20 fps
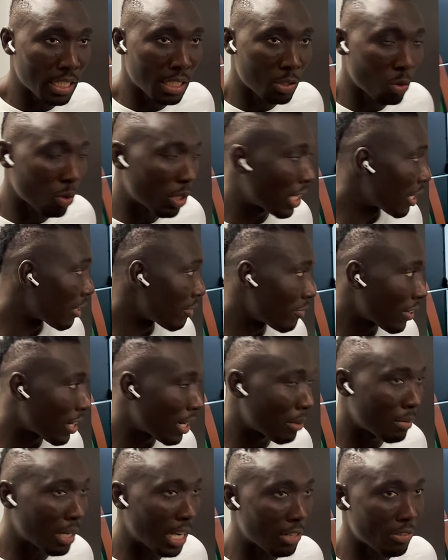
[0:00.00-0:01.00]
to give
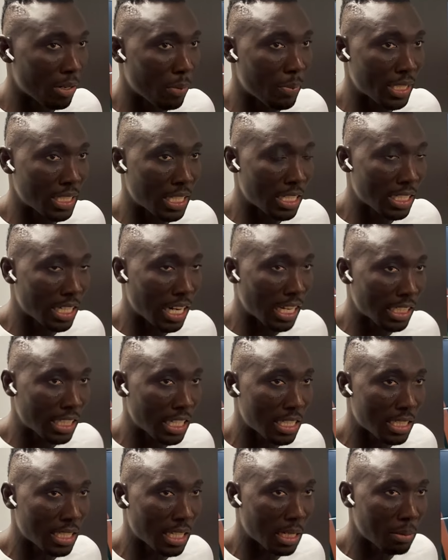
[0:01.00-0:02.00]
100% like
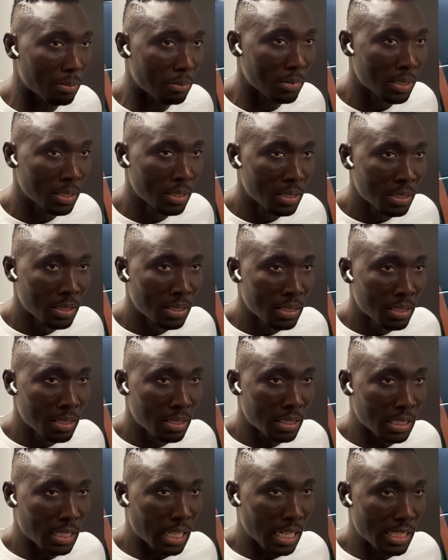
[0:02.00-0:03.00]
this.
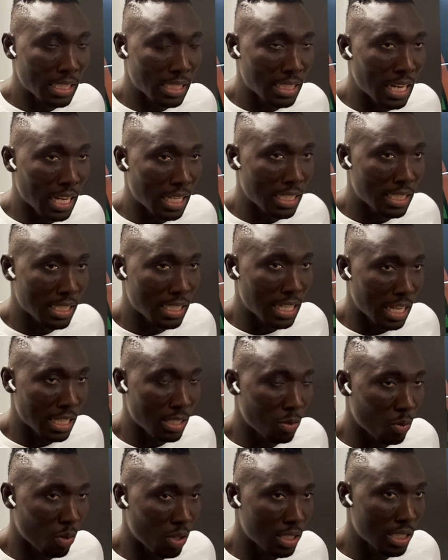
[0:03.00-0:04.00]
That's
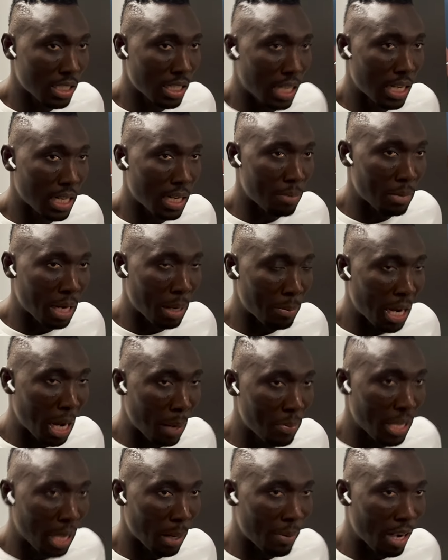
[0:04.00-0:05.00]
what I'm
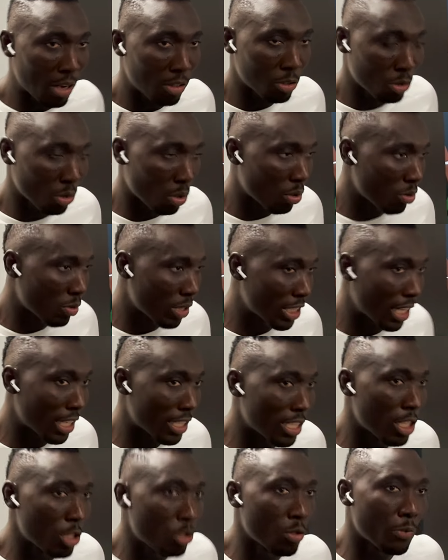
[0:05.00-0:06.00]
happy about. So we
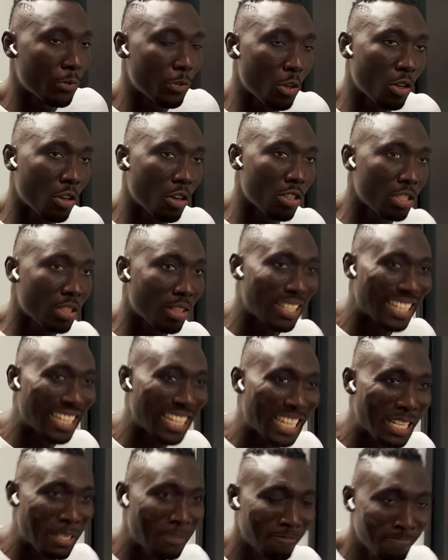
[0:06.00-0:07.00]
just need to focus on
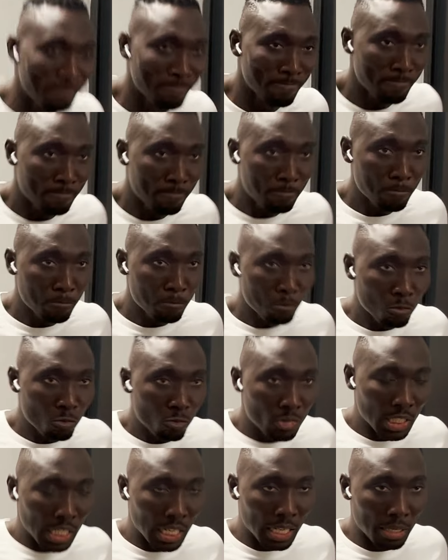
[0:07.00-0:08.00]

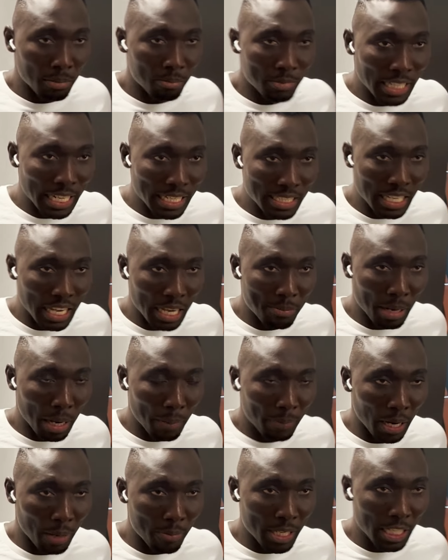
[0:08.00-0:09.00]
the next game,
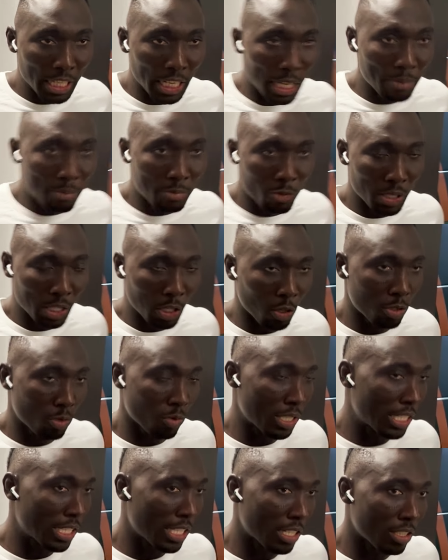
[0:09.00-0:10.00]
upcoming game, because
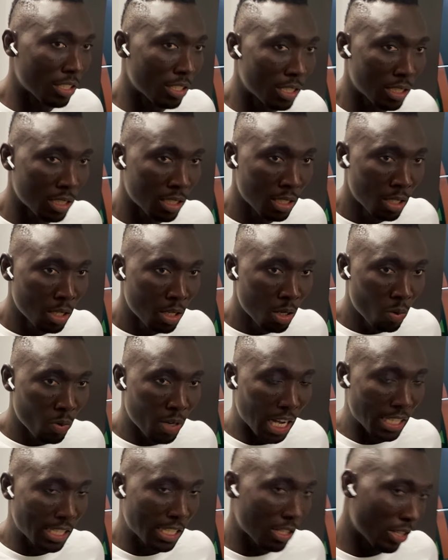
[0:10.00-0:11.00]
we
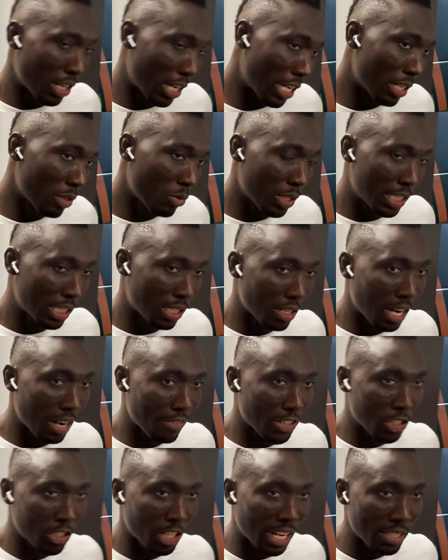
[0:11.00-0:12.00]
are still have
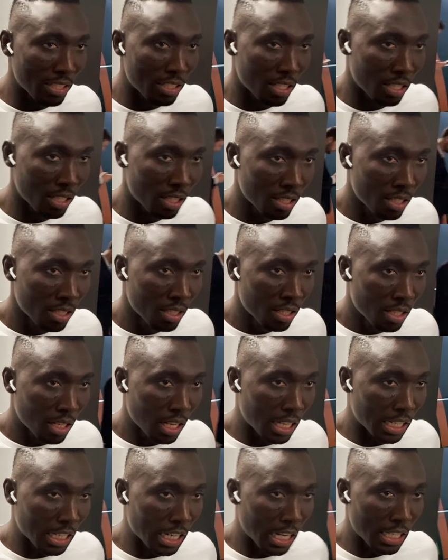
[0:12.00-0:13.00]
a chance,
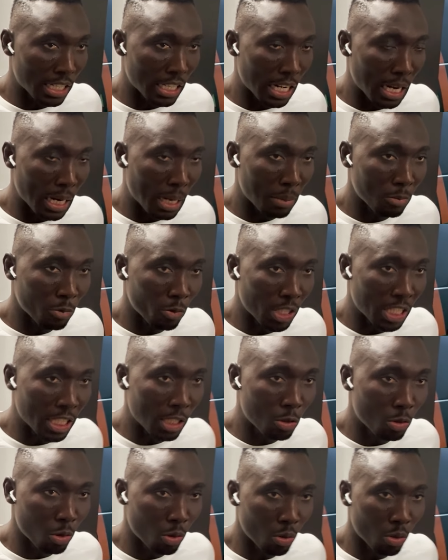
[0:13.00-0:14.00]
and then we
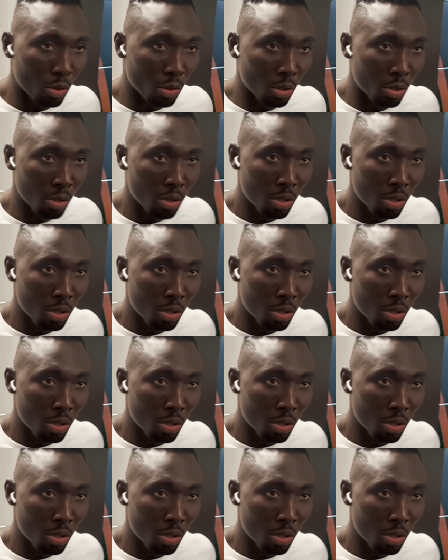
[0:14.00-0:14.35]
need to